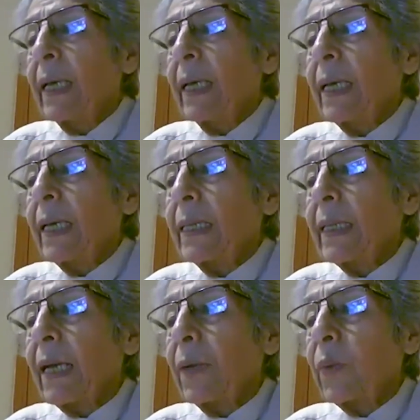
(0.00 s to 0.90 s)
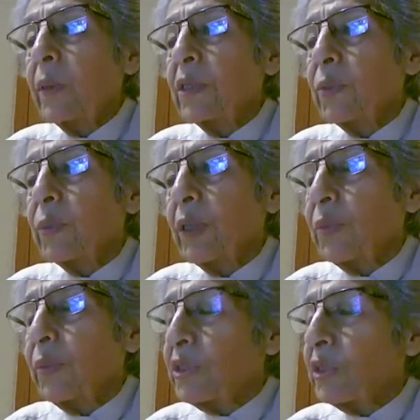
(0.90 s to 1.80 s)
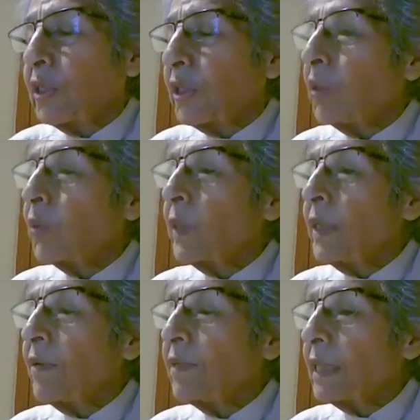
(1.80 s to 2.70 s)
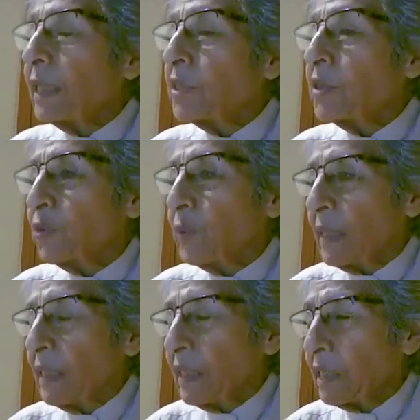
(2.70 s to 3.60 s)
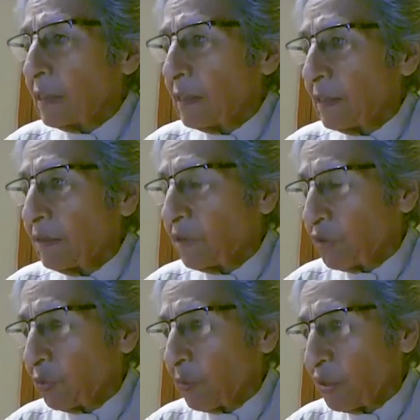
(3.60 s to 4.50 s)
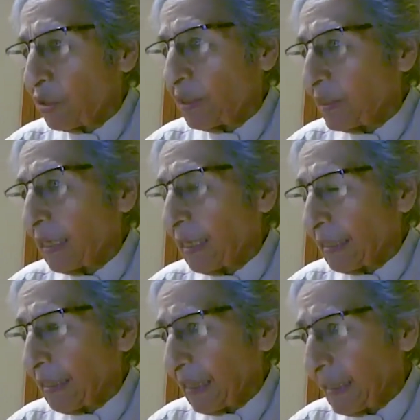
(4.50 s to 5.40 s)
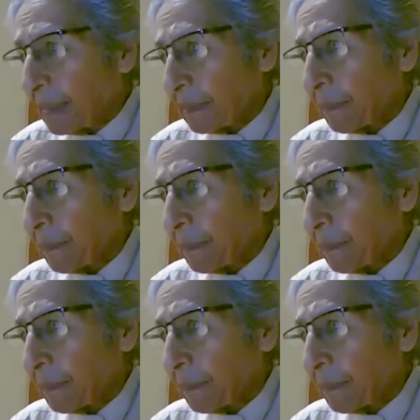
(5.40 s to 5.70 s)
And I wanted to work with children who would never get into elite situations like that.